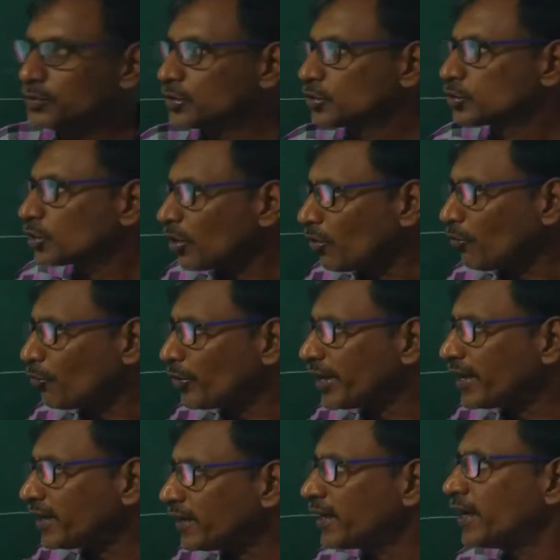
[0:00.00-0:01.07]
So
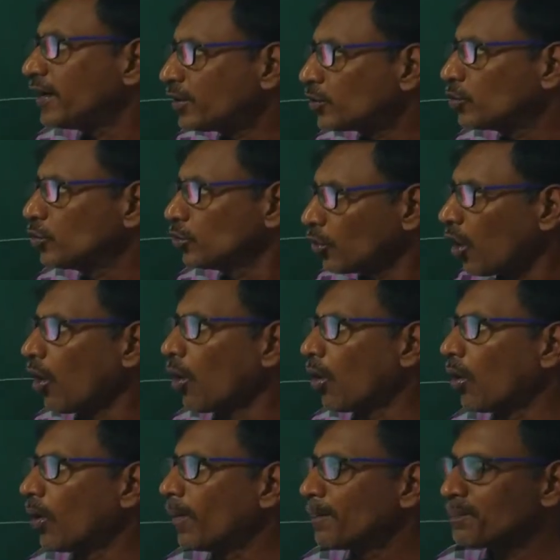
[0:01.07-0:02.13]
we need to
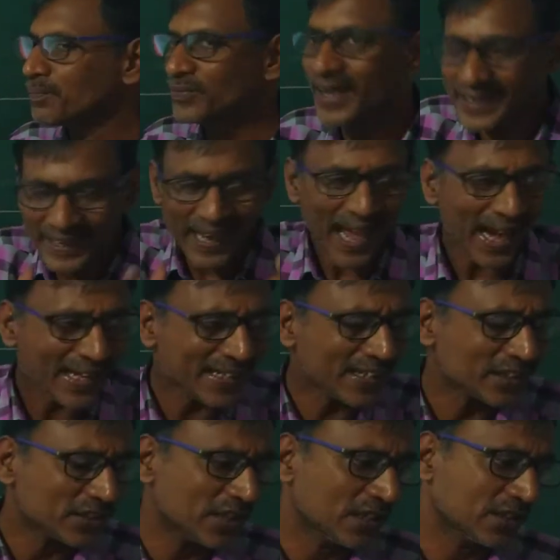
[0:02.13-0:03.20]
know the
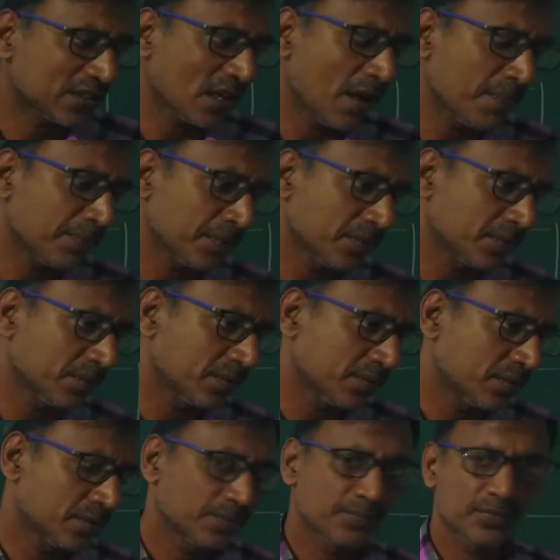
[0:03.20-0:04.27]
characteristics of
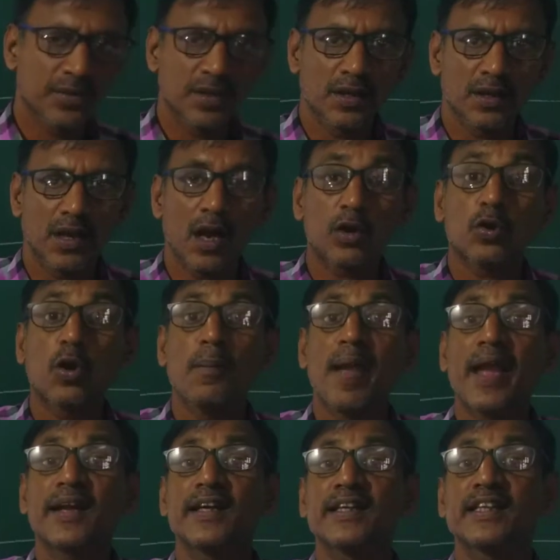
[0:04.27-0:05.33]

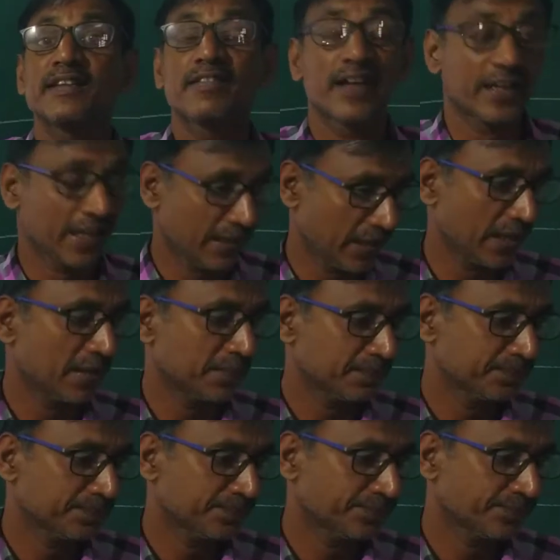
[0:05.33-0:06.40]
electromagnetic wave.
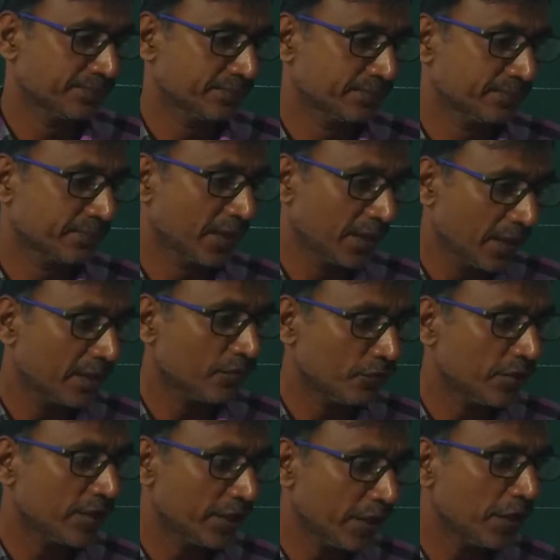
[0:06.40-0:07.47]
Here we
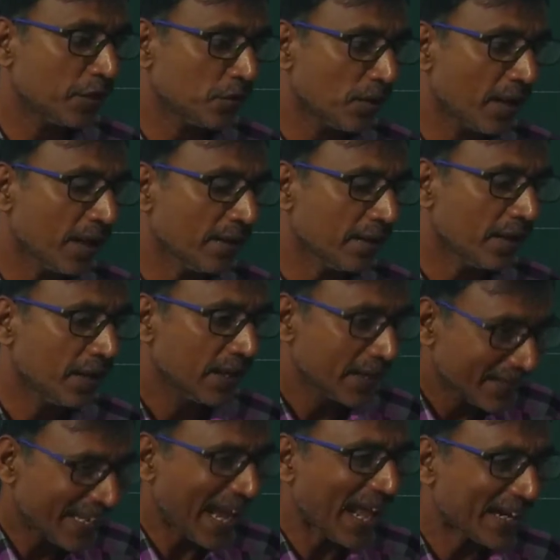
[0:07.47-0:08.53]
need to learn
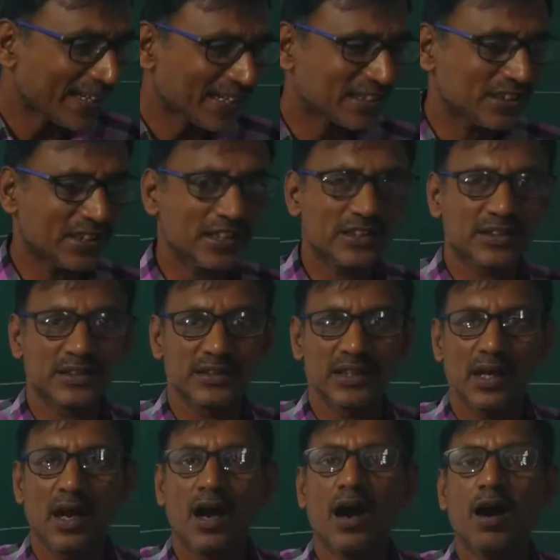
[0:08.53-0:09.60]
characteristics
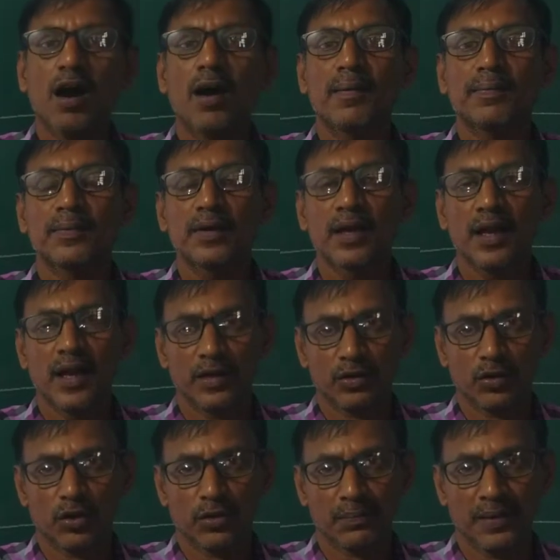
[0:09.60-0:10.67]
of
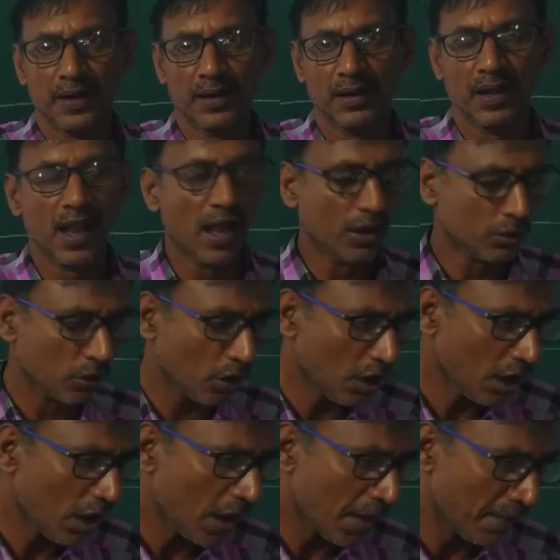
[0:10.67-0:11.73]

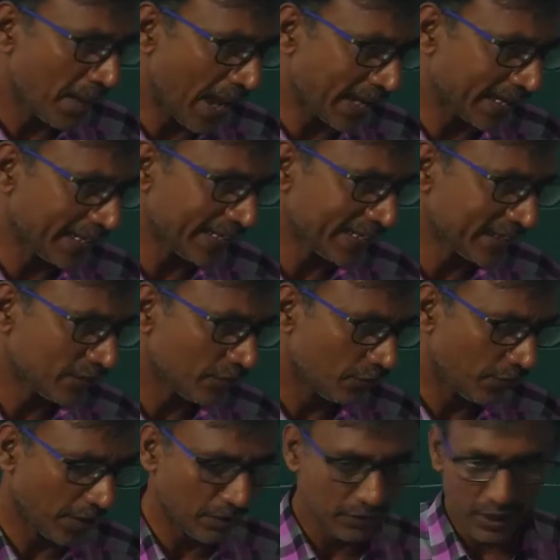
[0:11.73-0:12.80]
electromagnetic
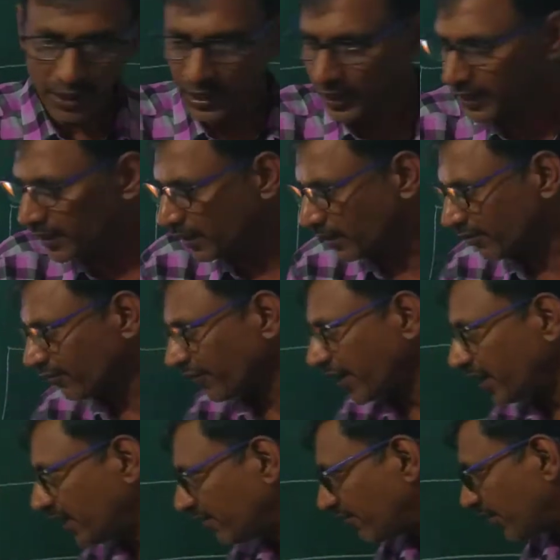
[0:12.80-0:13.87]
wave. Here
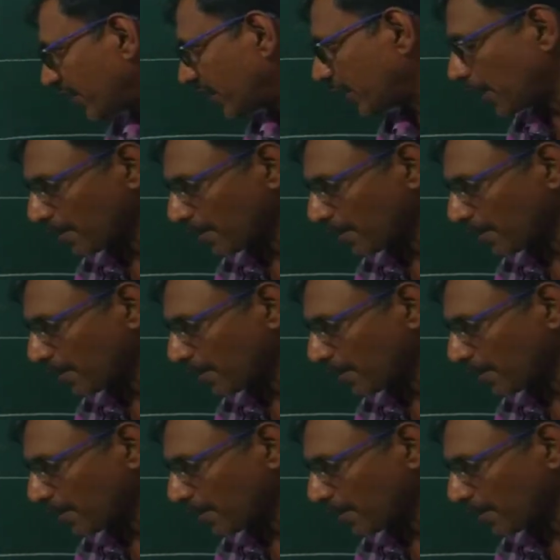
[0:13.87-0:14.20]
very, very